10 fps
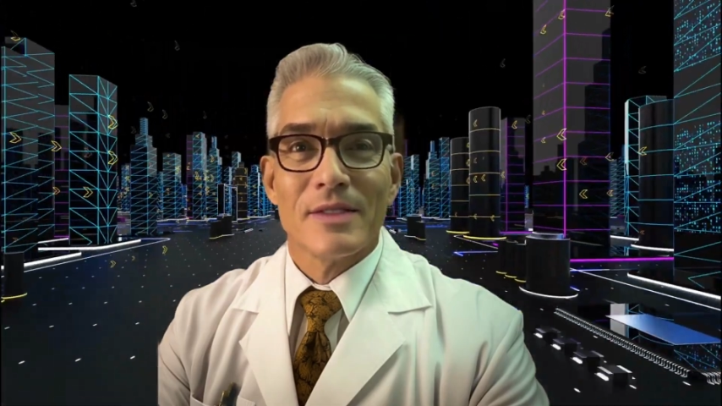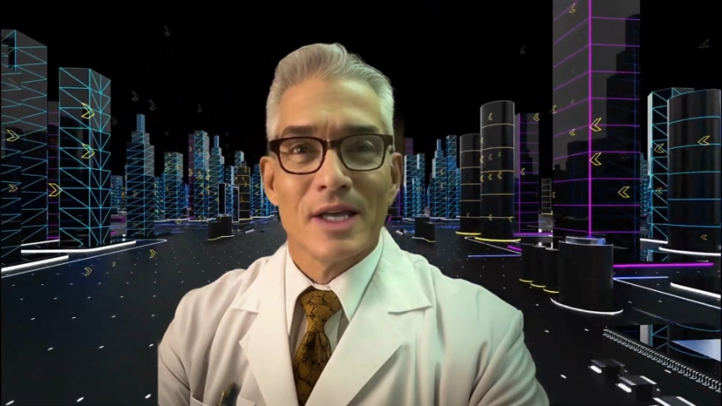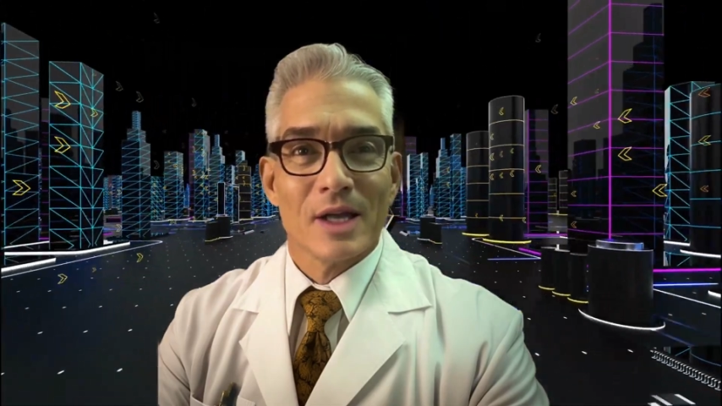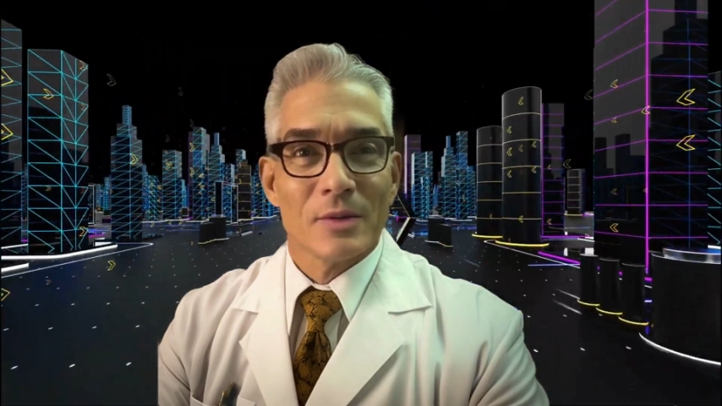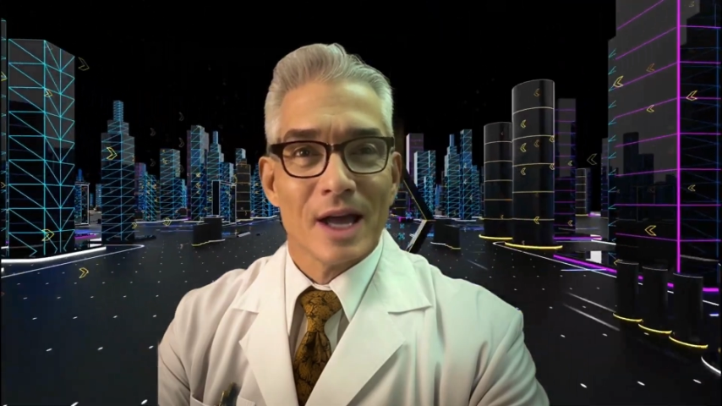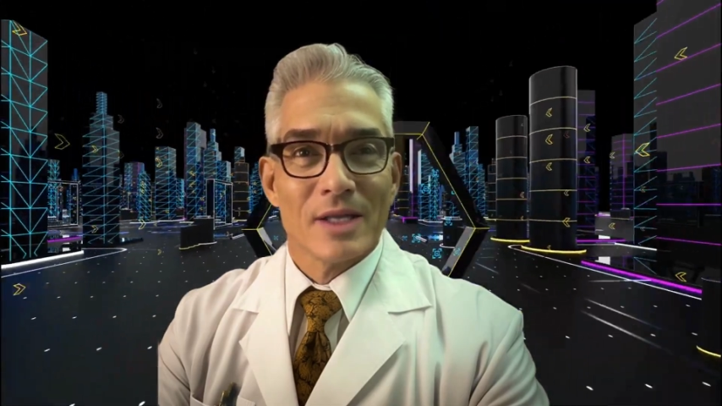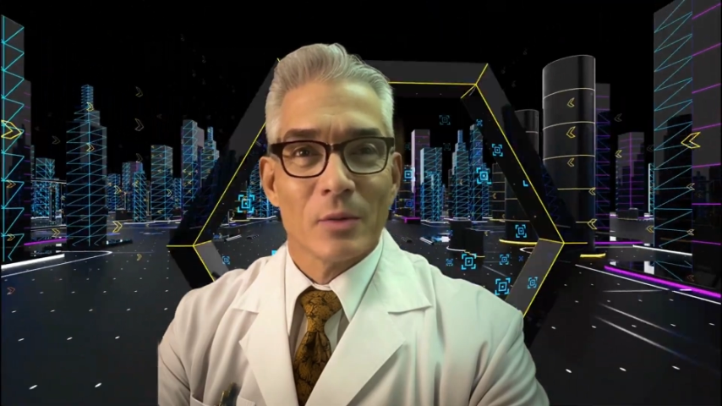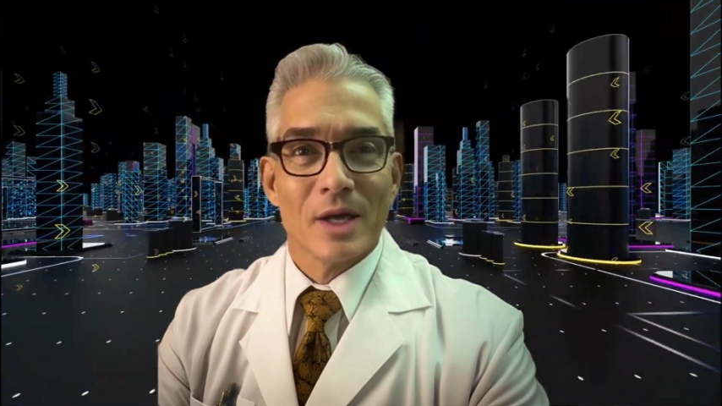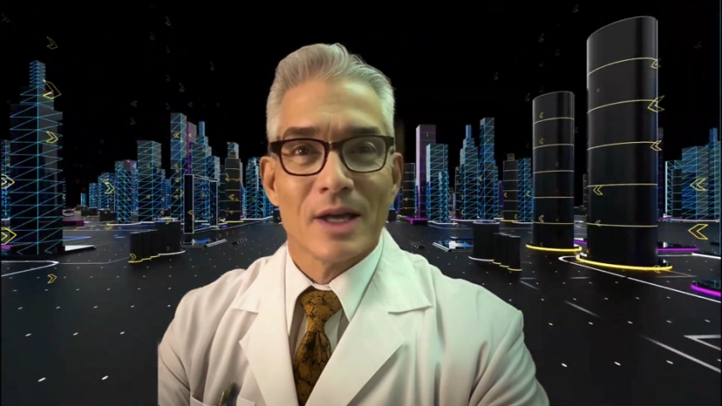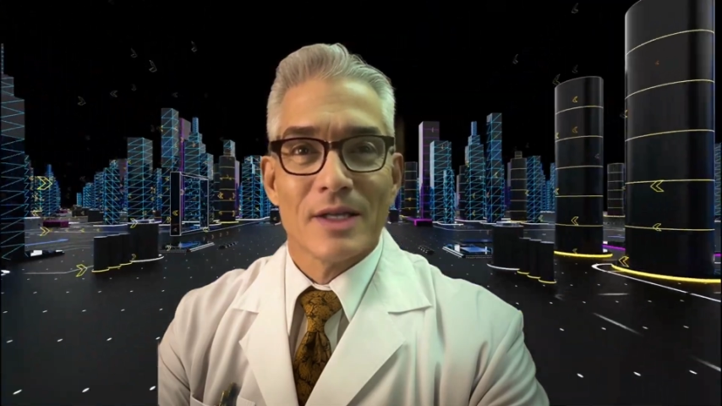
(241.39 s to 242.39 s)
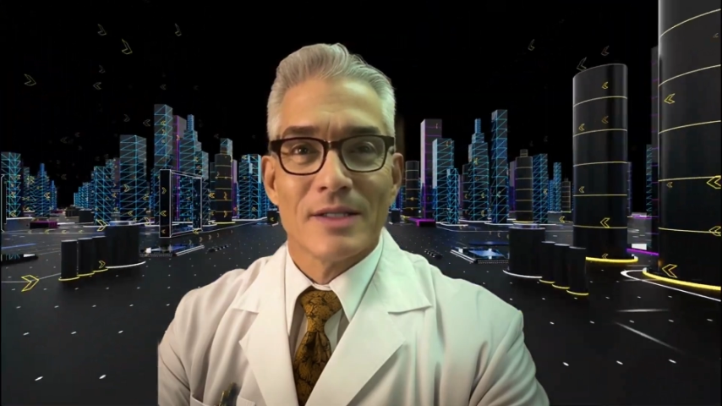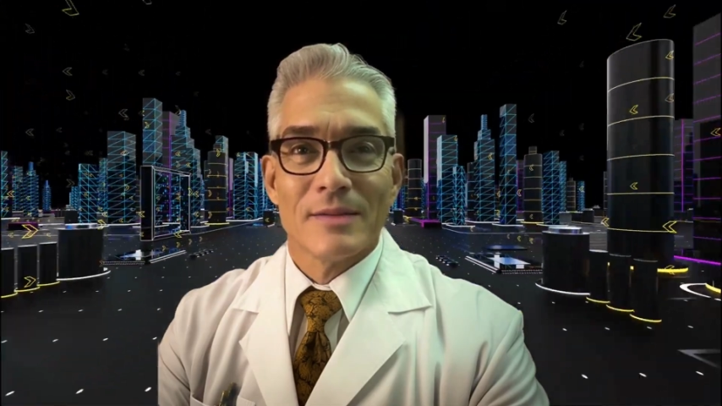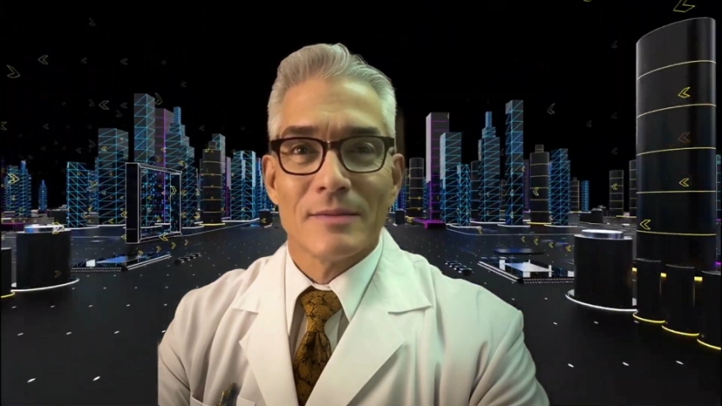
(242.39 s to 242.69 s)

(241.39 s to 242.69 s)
See you next week.